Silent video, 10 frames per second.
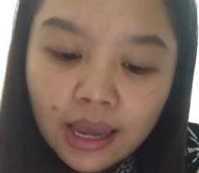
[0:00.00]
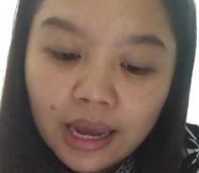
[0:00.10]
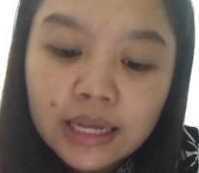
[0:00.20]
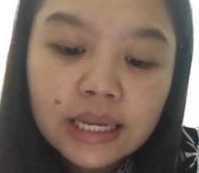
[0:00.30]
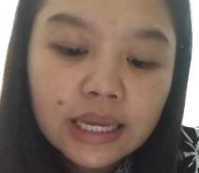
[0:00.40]

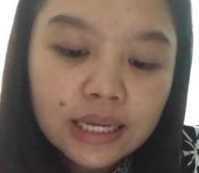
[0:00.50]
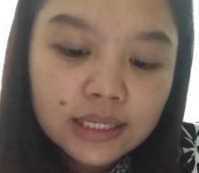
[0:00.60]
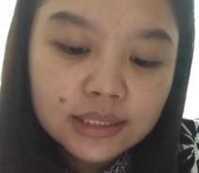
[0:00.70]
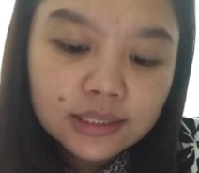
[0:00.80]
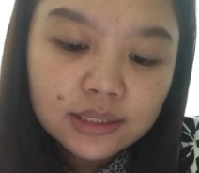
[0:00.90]
and
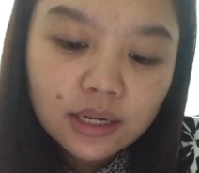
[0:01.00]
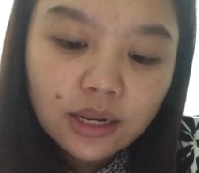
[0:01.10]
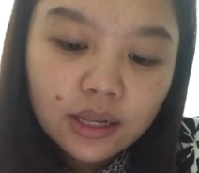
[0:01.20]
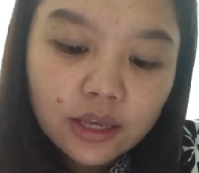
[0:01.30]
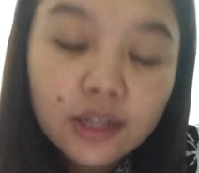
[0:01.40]
in
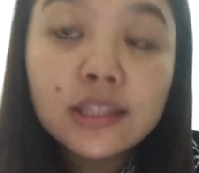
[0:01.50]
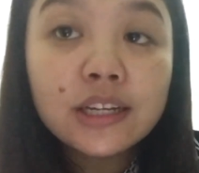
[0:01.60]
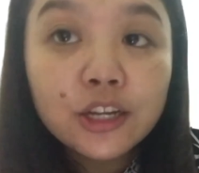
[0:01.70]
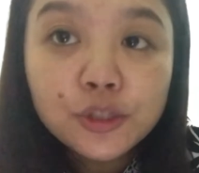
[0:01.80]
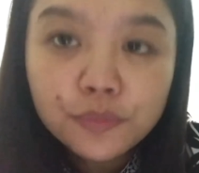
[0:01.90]

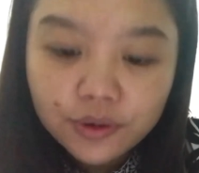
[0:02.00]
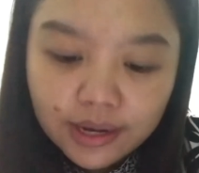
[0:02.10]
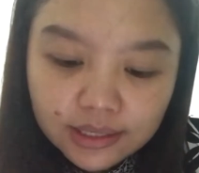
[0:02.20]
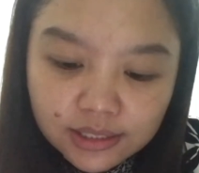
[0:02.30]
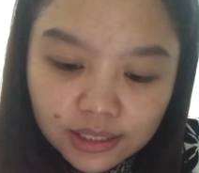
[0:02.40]
continuous
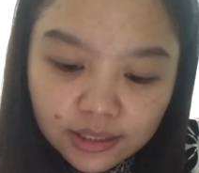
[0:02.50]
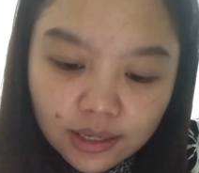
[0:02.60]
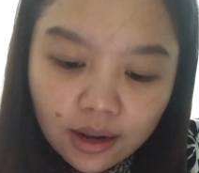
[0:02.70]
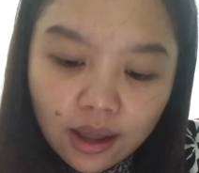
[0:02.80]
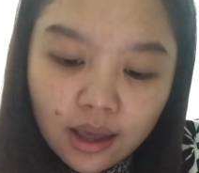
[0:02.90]
production,
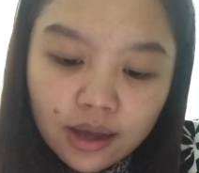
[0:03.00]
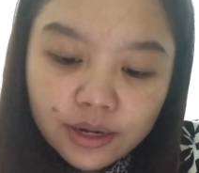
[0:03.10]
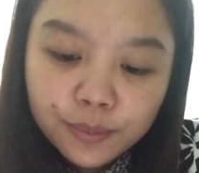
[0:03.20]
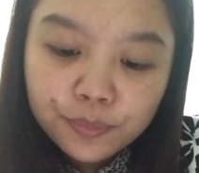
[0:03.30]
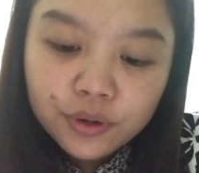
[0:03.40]

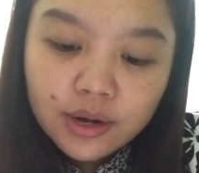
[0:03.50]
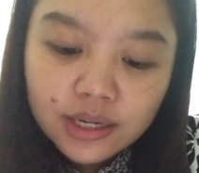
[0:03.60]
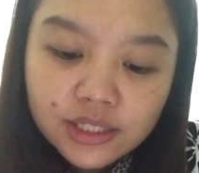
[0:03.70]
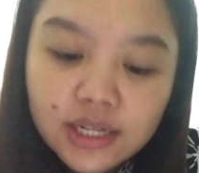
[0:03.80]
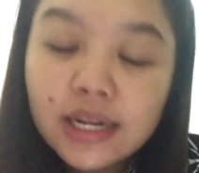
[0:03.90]
the
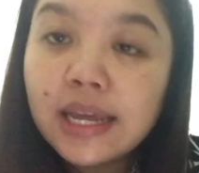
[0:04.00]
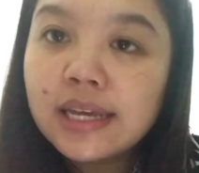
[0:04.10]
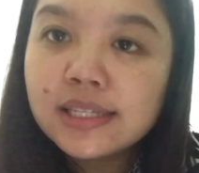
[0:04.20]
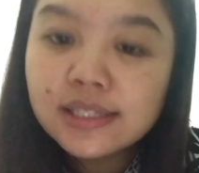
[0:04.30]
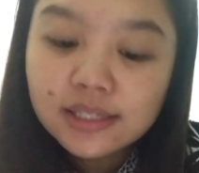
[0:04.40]
production
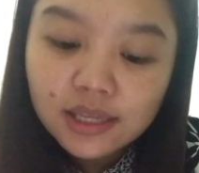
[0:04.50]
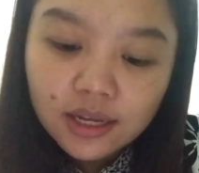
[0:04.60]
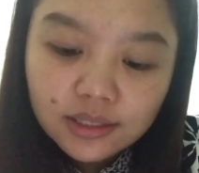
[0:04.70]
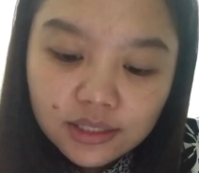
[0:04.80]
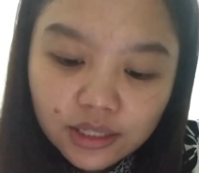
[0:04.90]
is
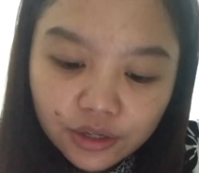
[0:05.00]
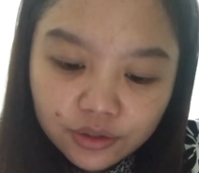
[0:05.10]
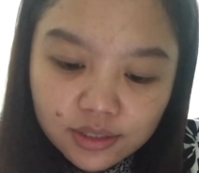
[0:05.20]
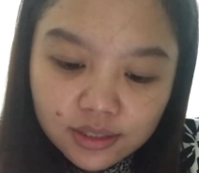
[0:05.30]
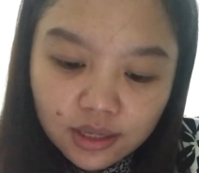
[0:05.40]
continuous